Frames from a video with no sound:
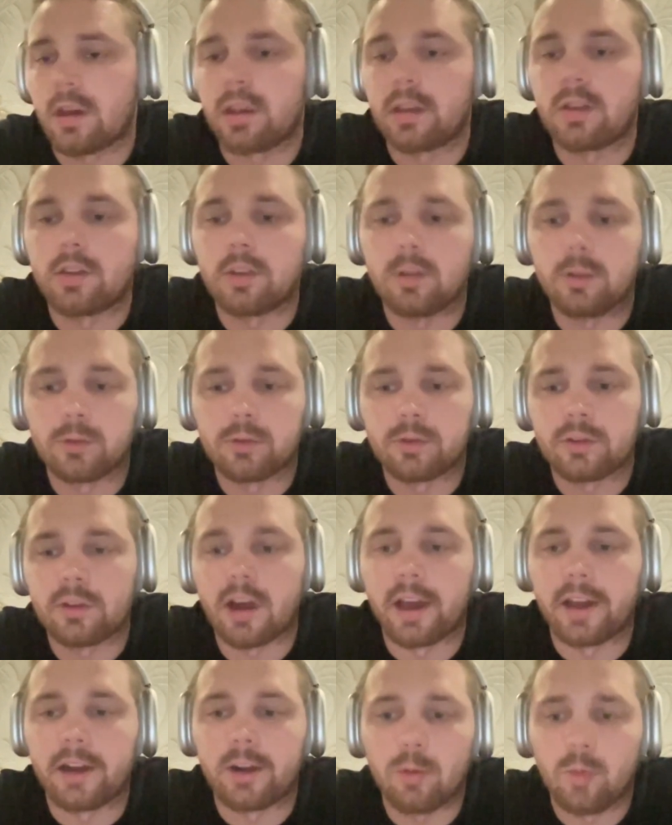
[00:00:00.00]
huge
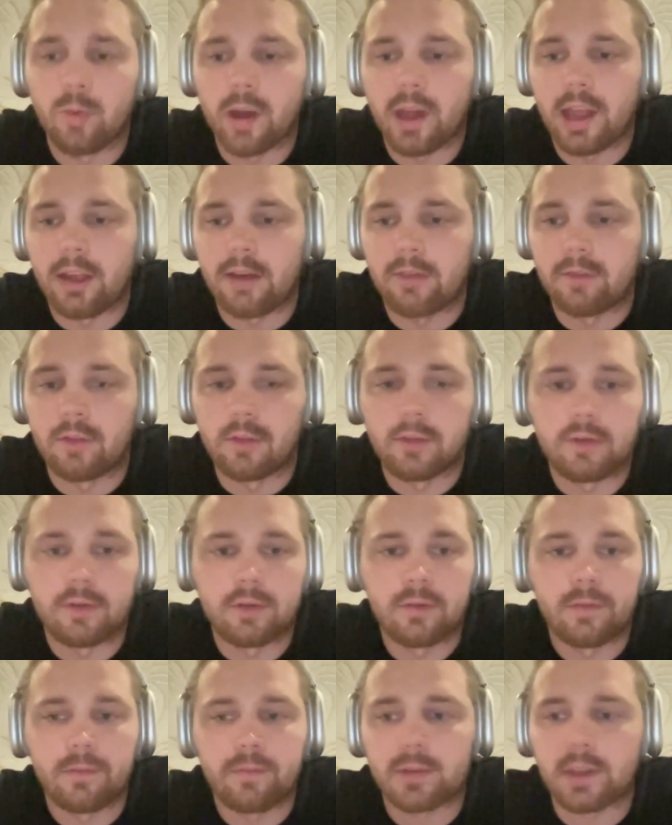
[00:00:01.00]
tidal wave of
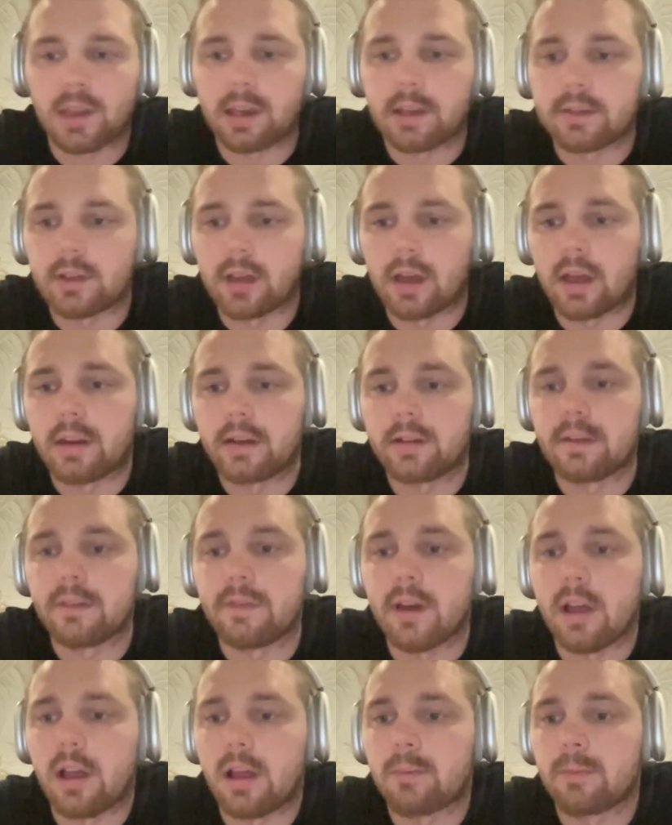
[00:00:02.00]
excited
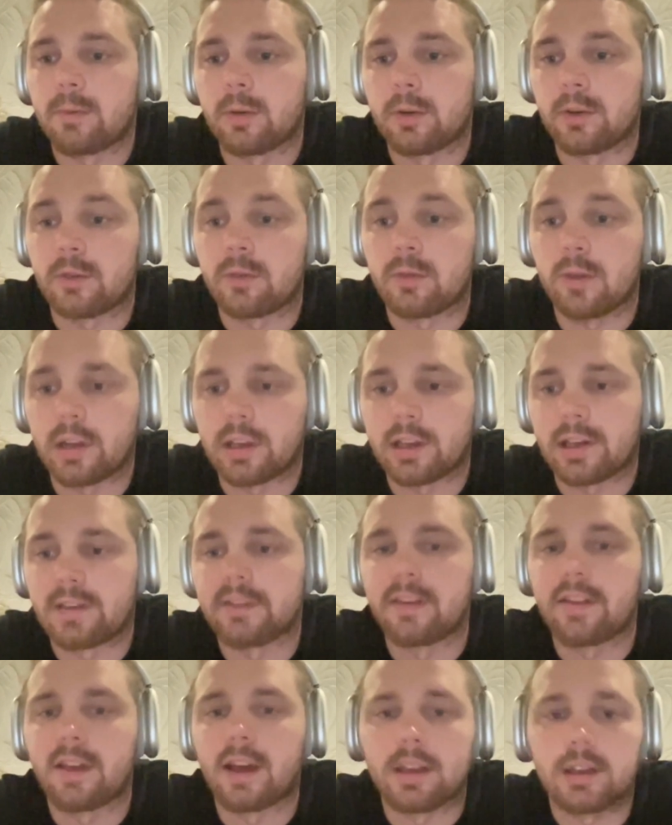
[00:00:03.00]
developers running
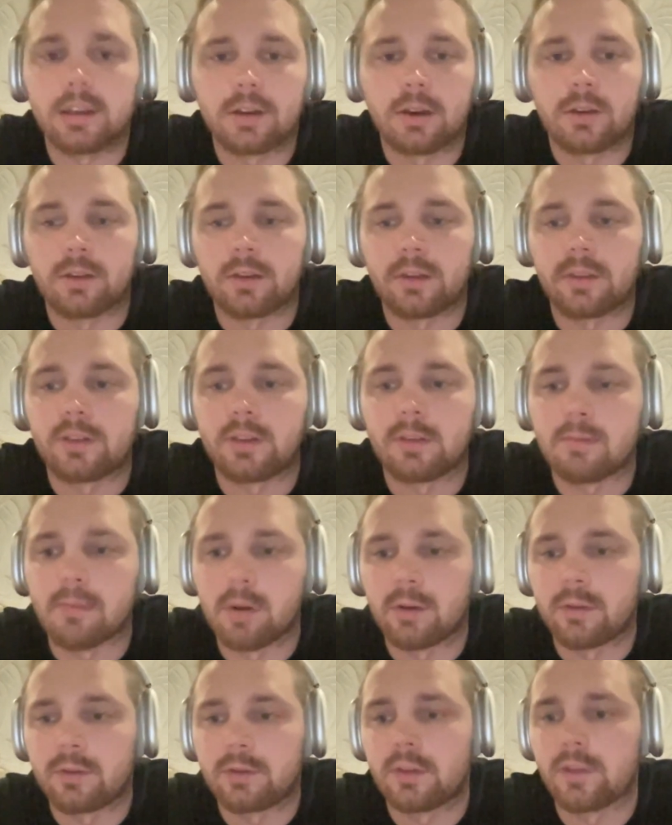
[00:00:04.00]
into that ecosystem.
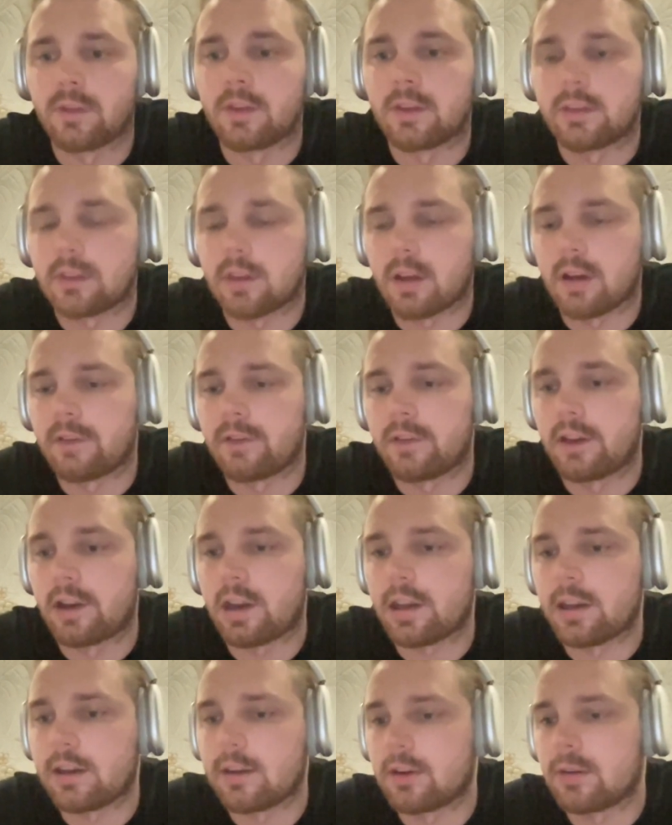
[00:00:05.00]
Most of the stuff that
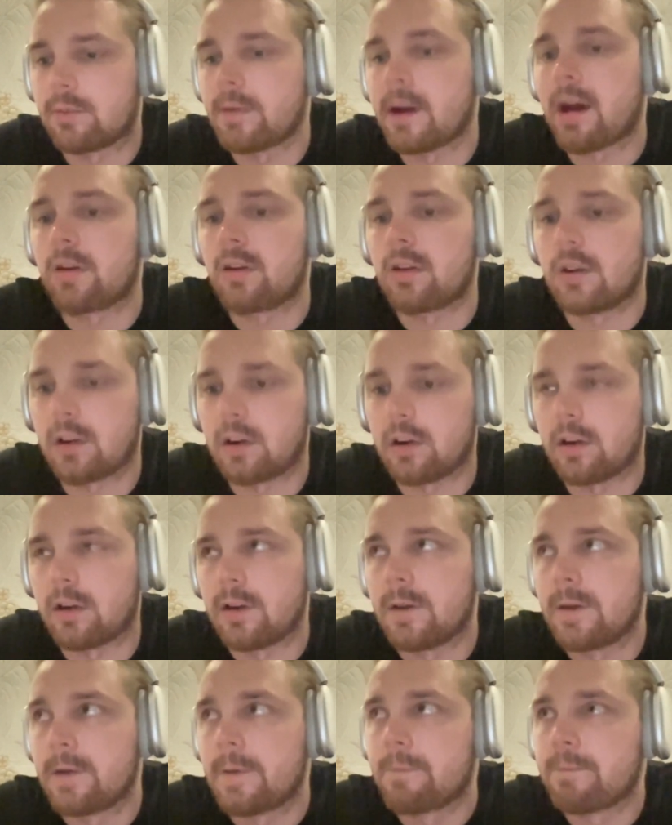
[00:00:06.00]
I hear about are
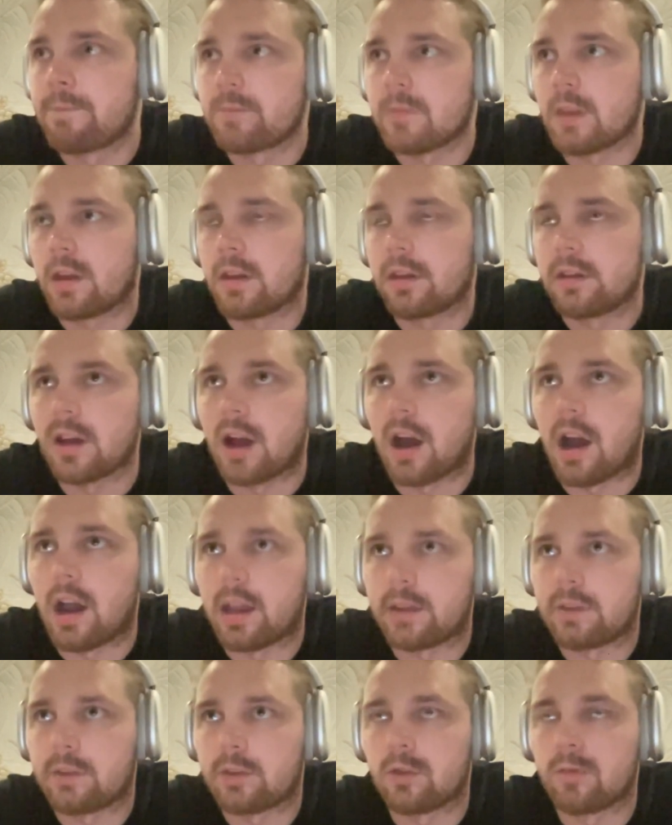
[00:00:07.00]

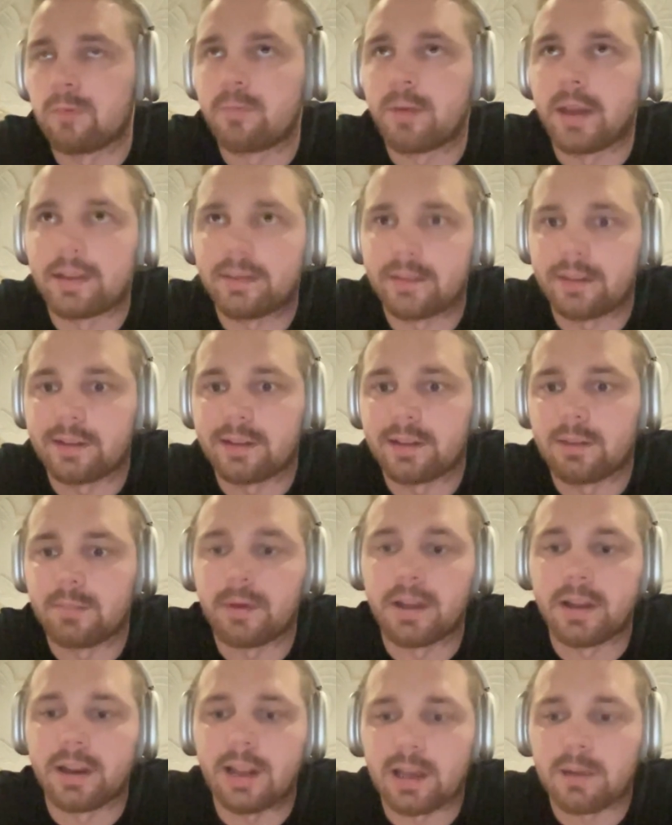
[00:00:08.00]
guys who've basically
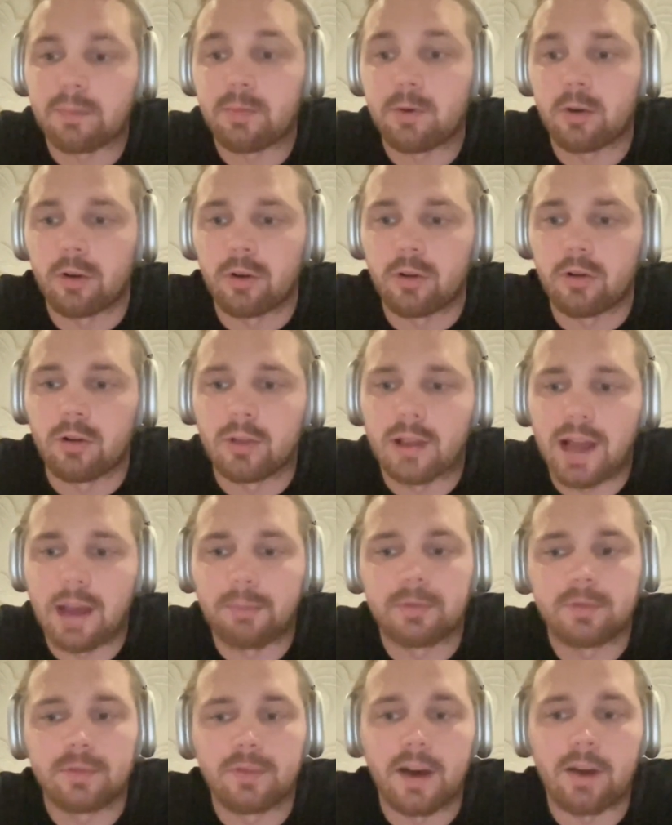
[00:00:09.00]
been like Protocol
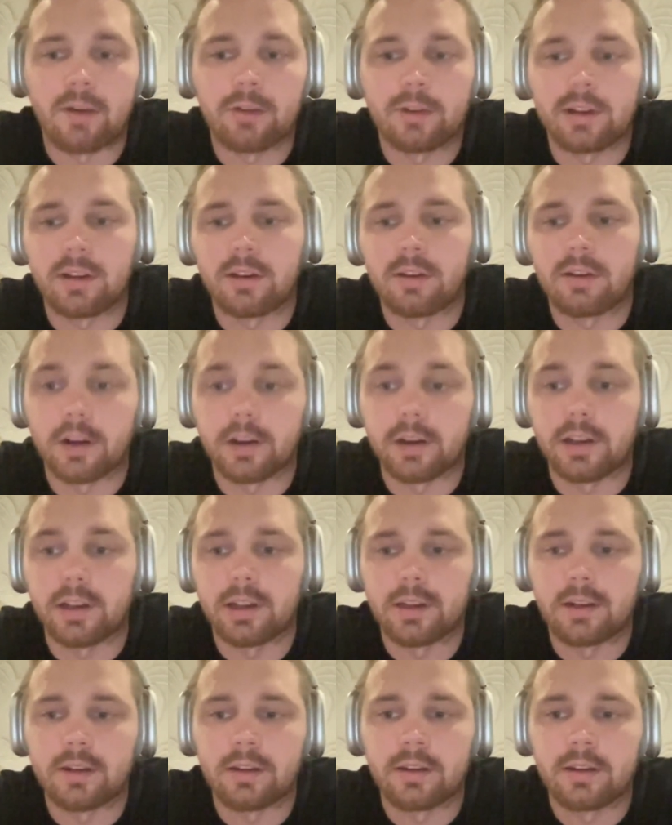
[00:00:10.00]
Labs
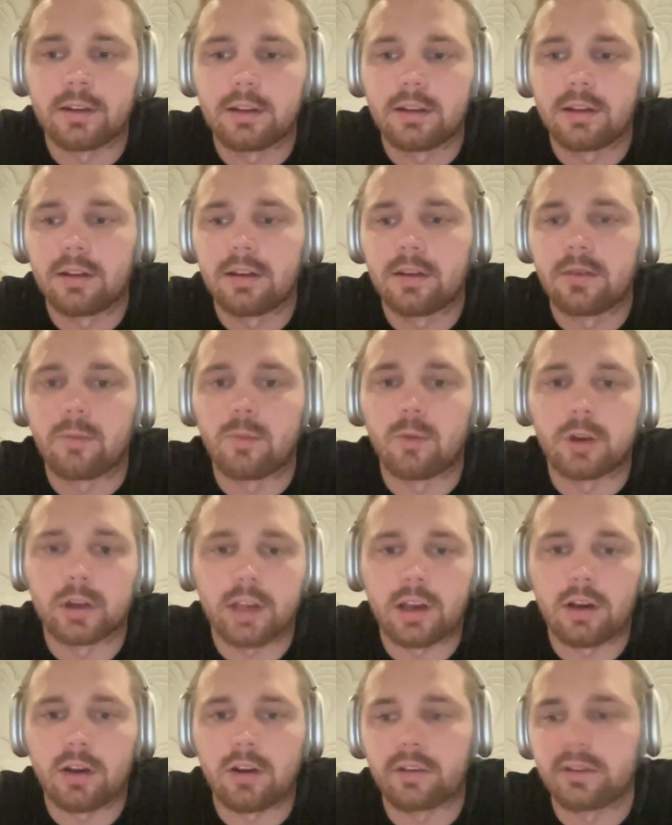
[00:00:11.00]
funded,
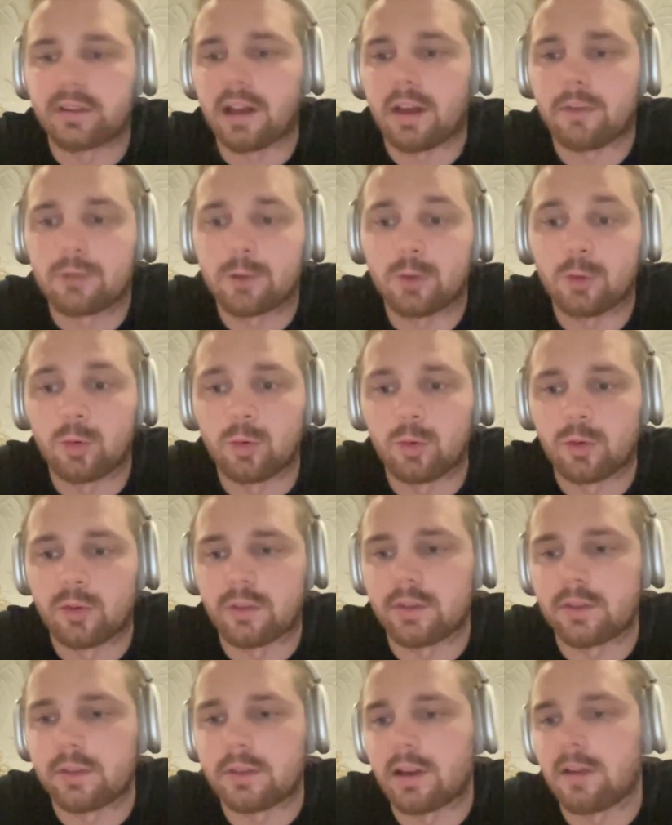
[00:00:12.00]
working on dev
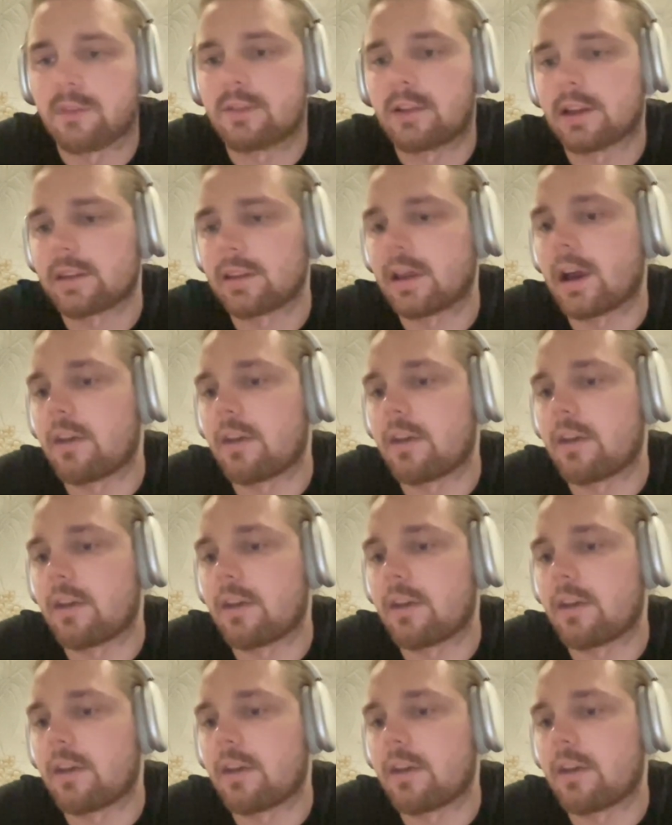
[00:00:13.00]
tools and stuff like